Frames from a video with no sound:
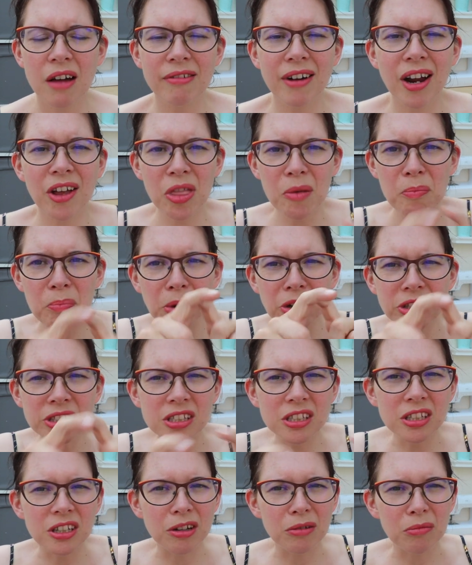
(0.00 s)
Around the
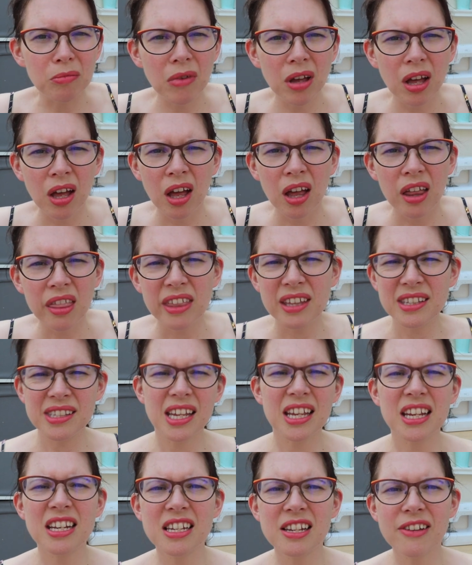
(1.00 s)
bottom, there's
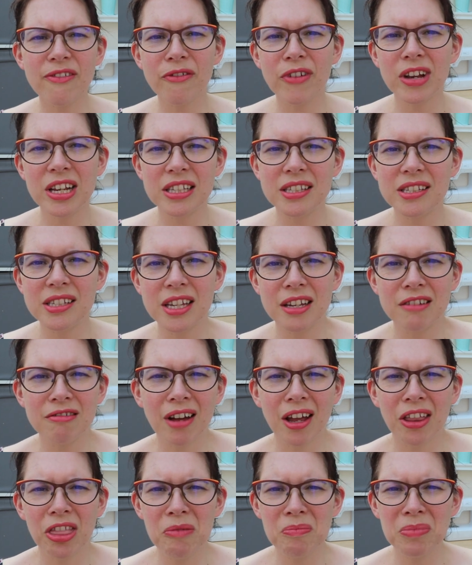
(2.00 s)
interfacing
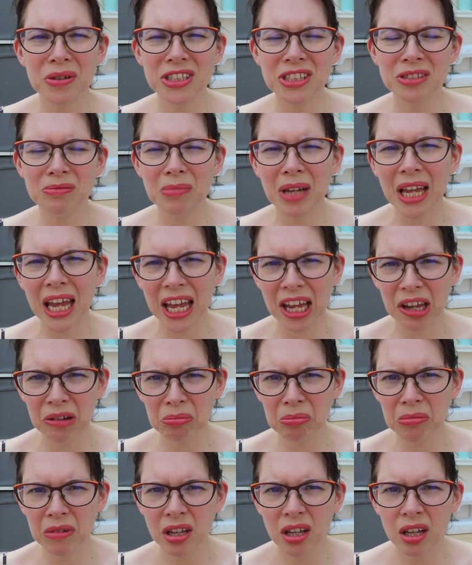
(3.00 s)
around the bottom
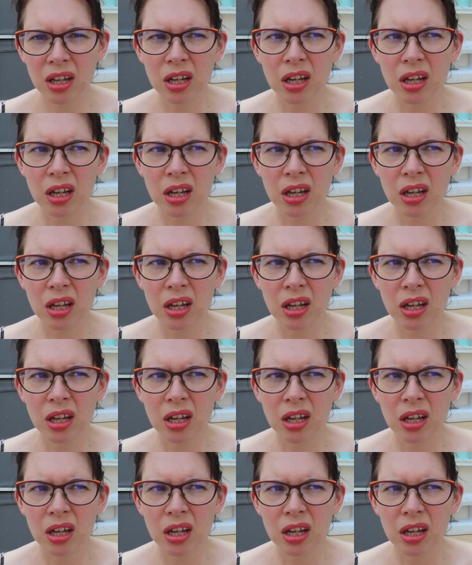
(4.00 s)
hem.